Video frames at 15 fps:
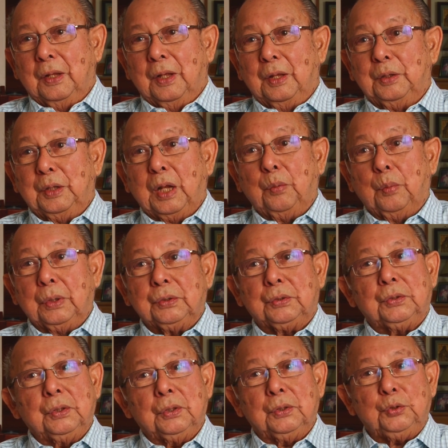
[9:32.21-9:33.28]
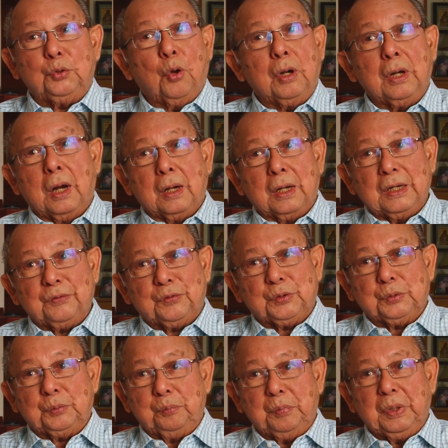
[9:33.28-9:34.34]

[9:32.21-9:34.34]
and that was Johan Arif's